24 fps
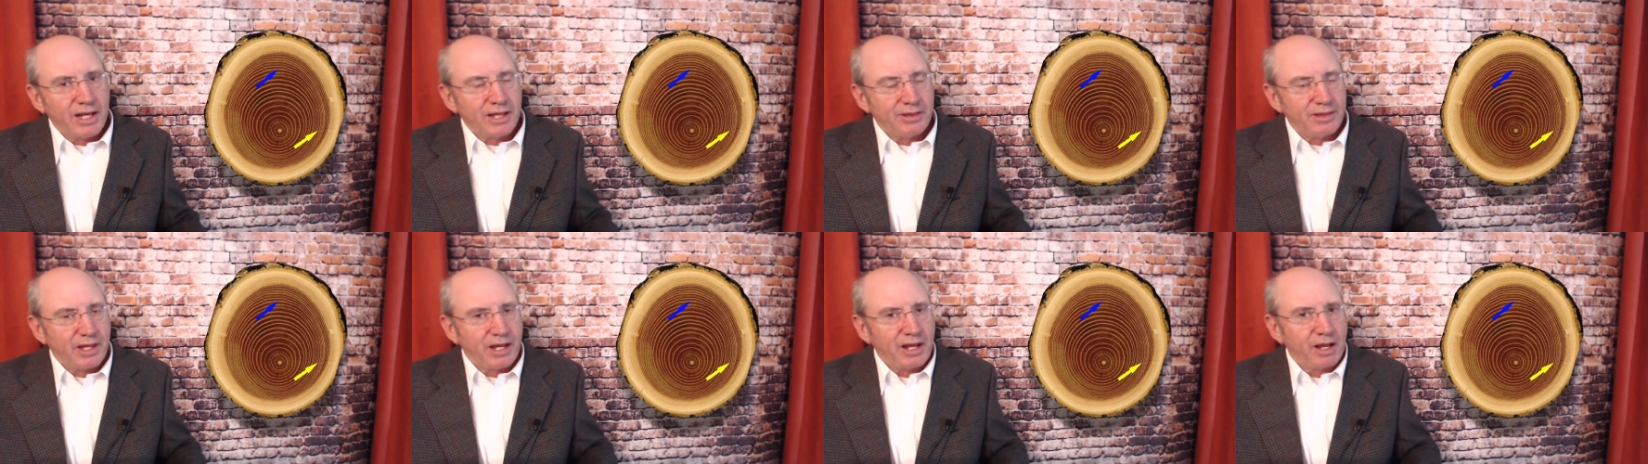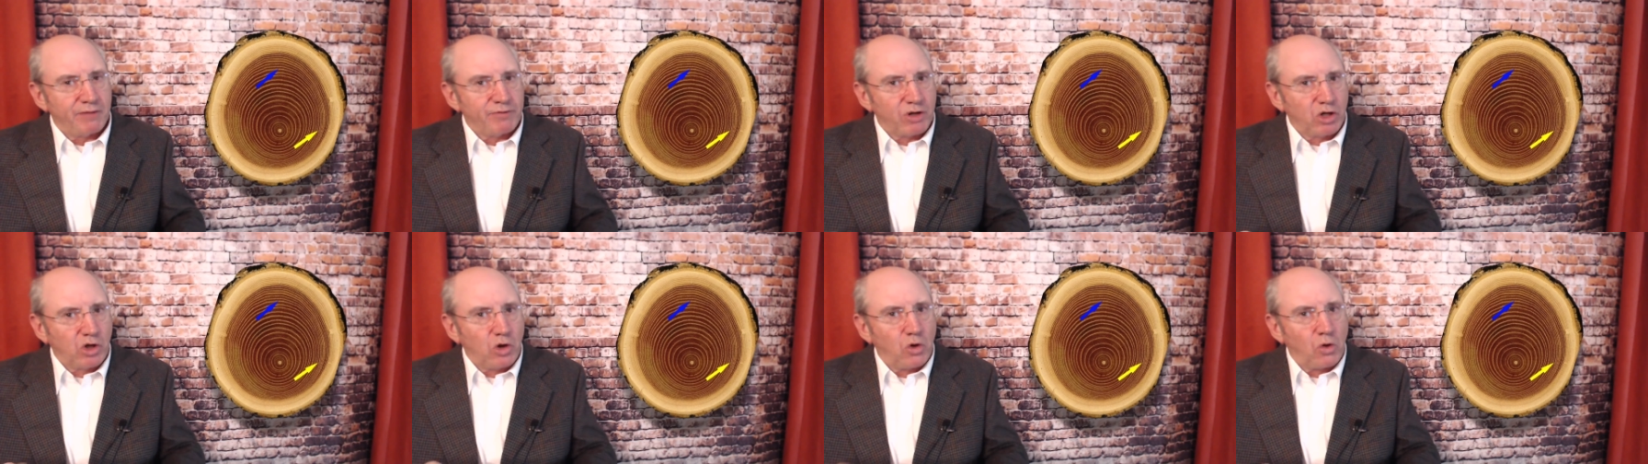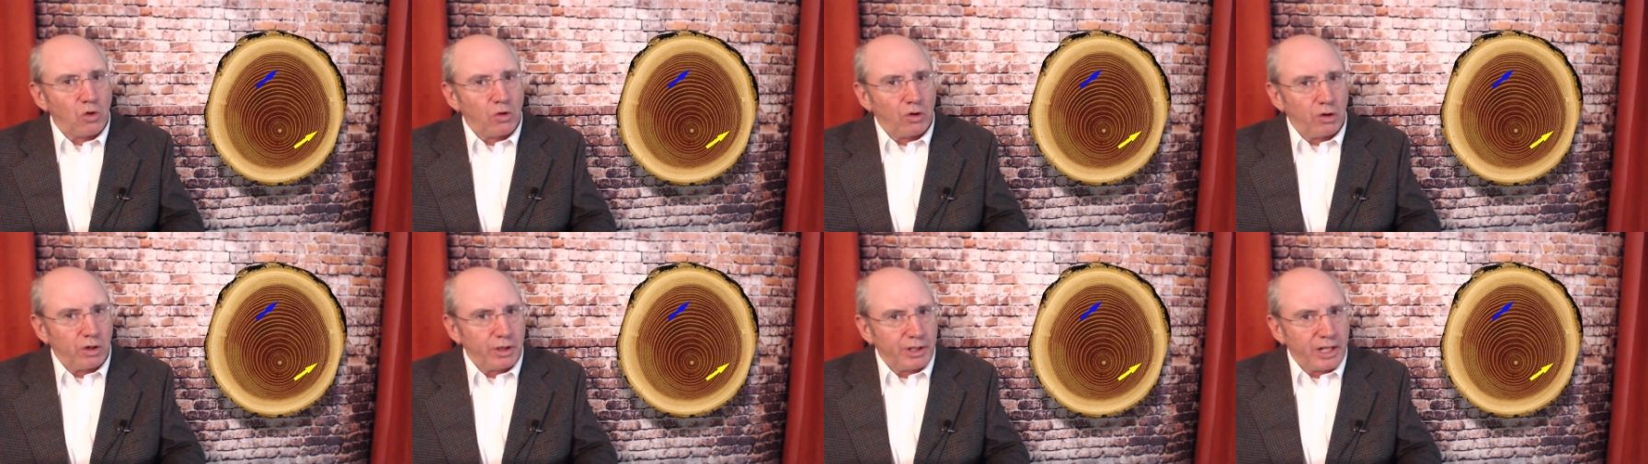they have a
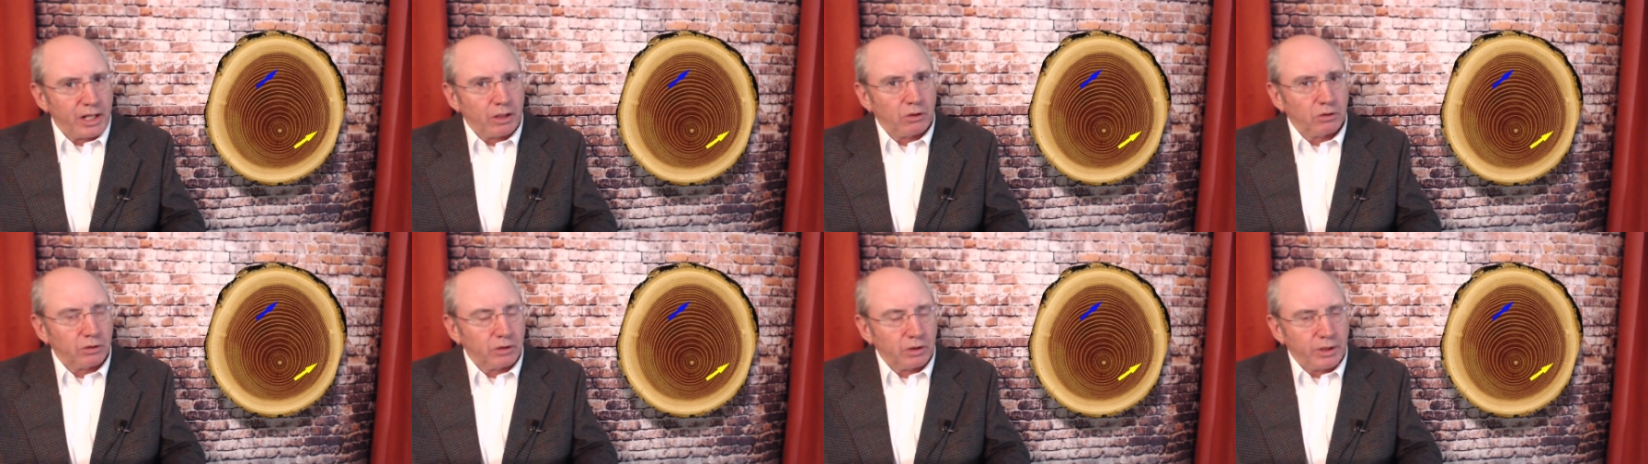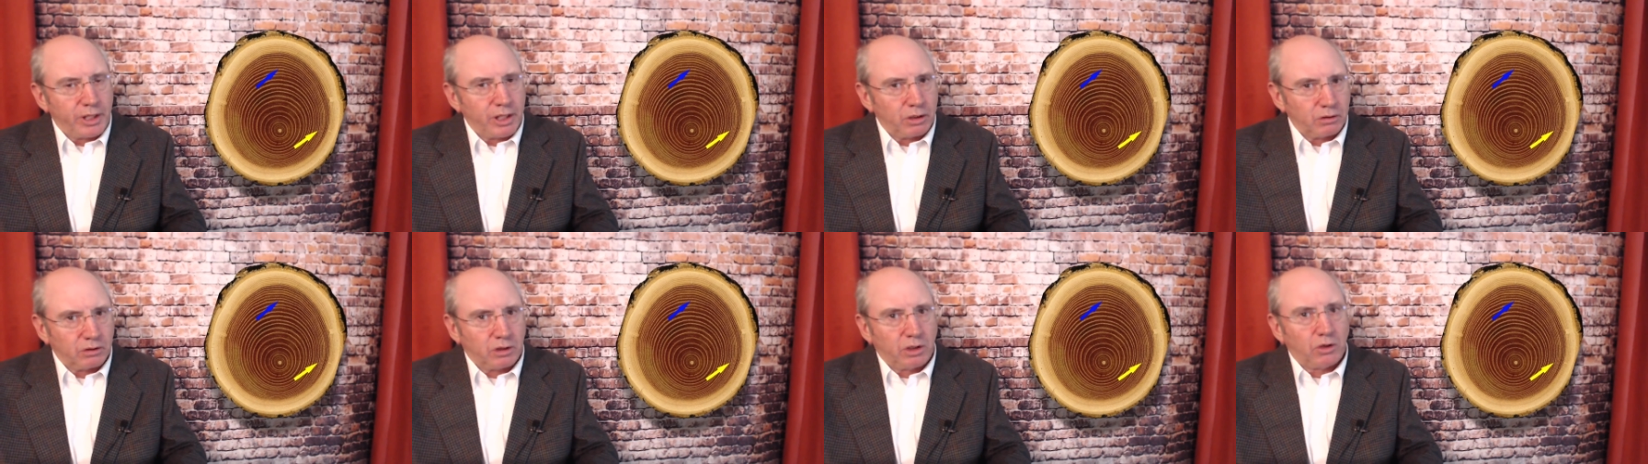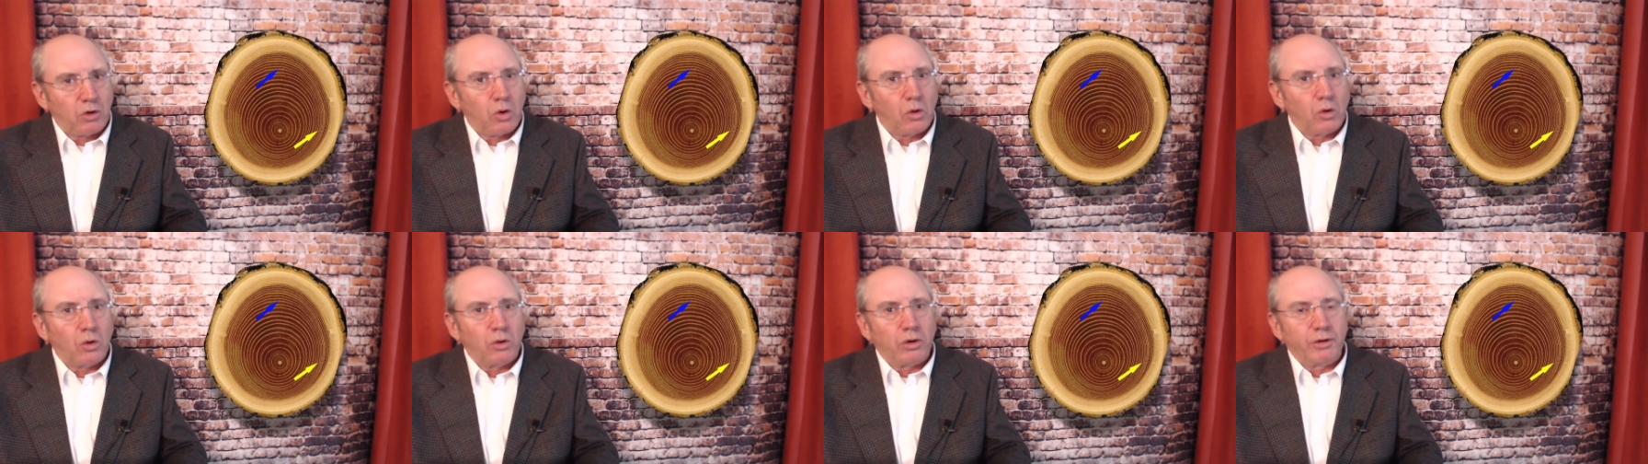core and they'll, they'll
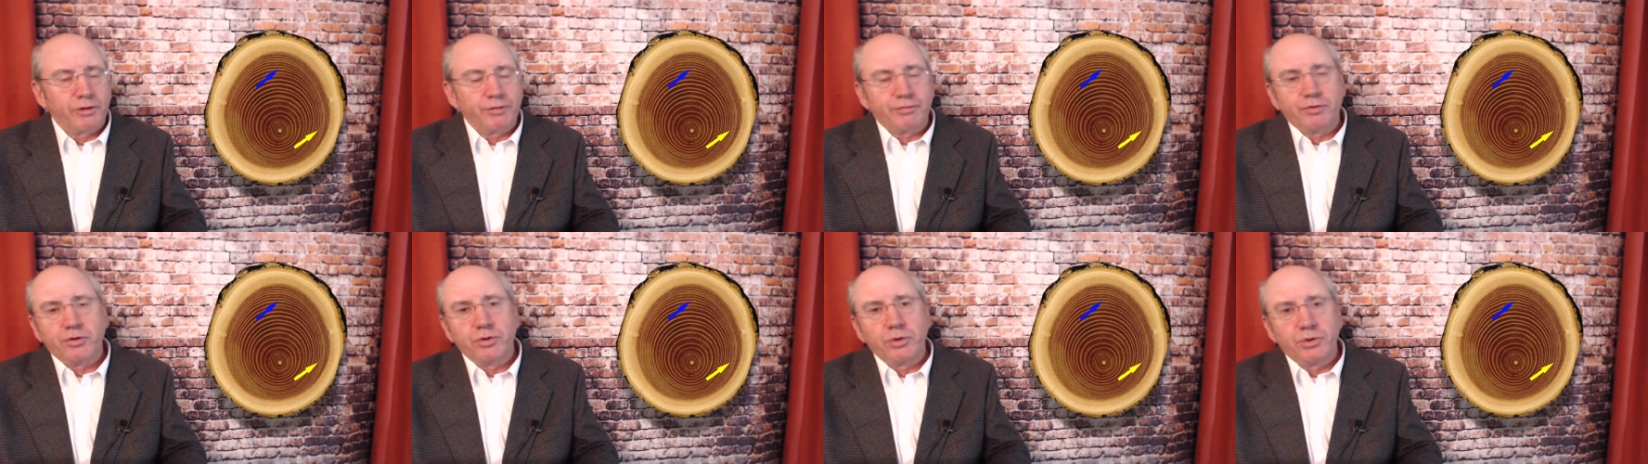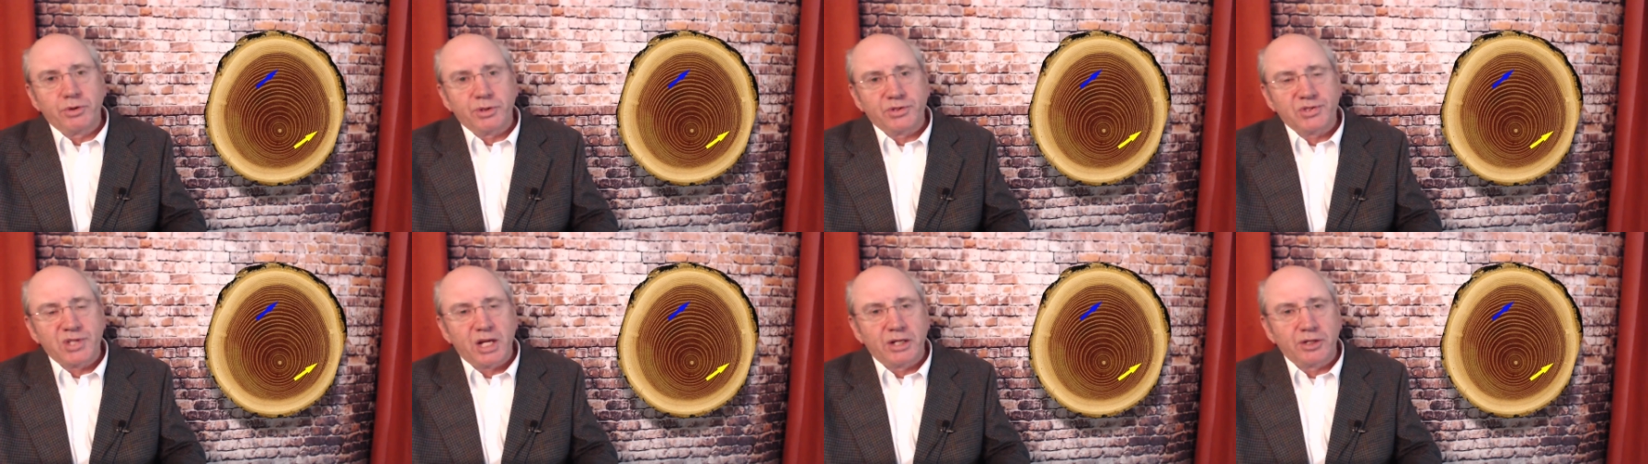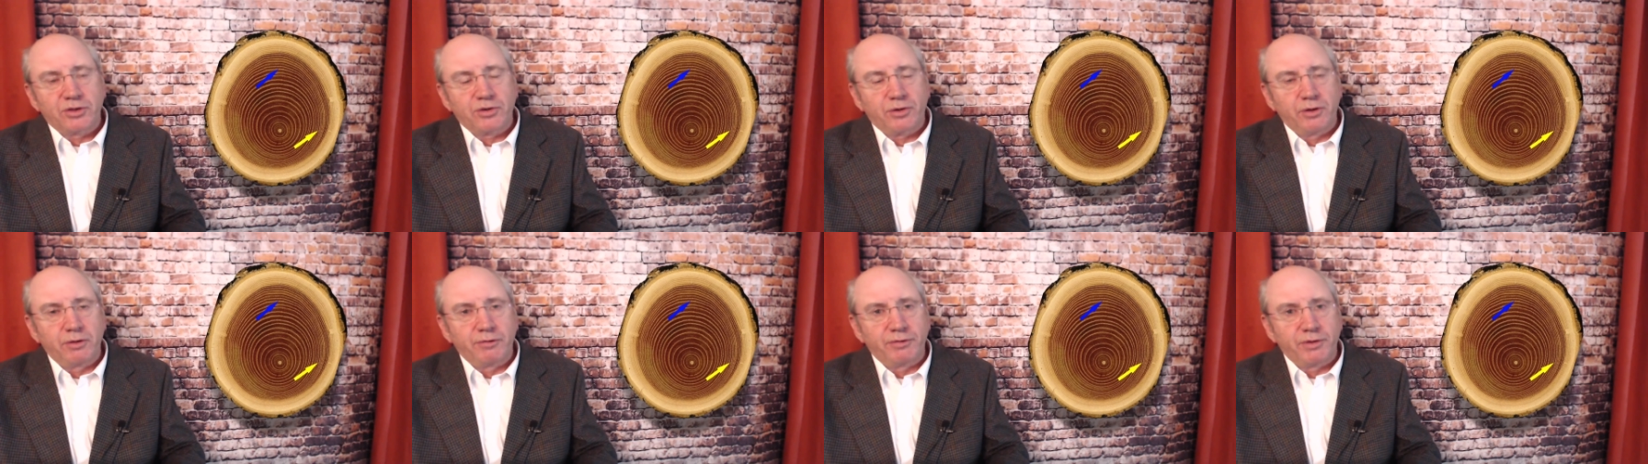core through the
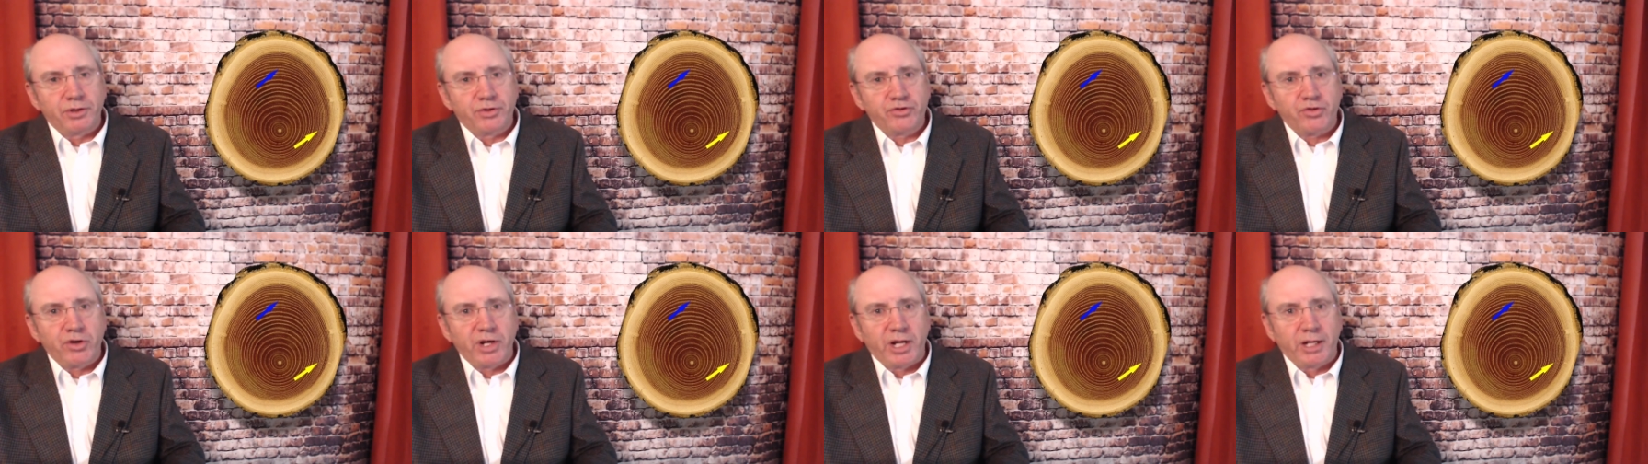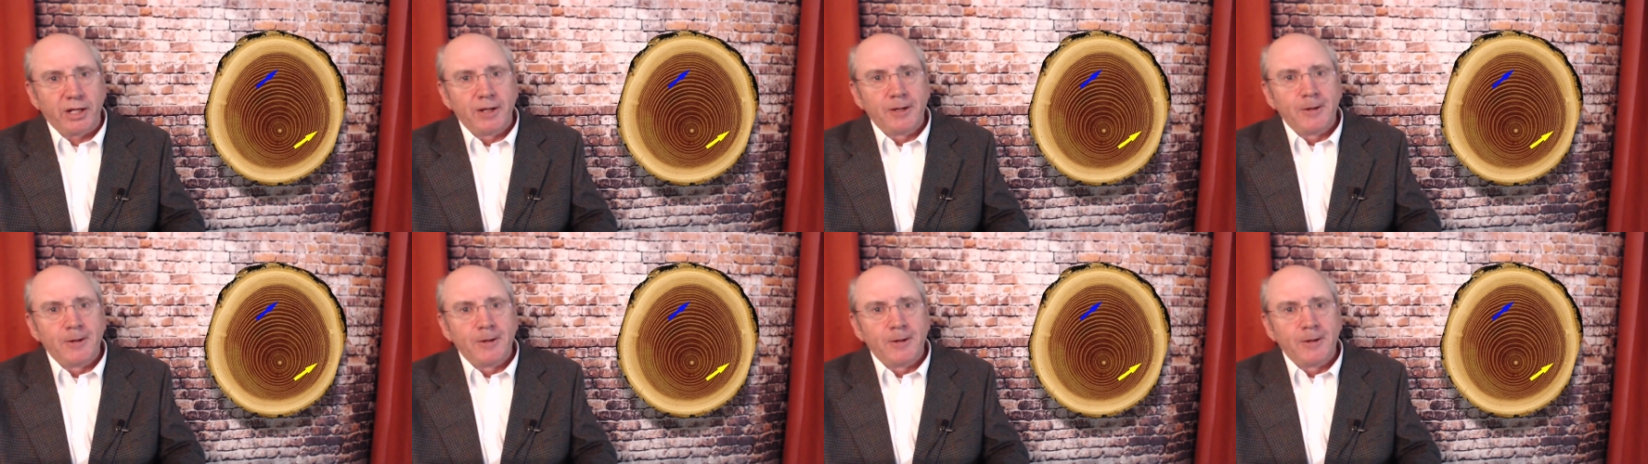center of the tree.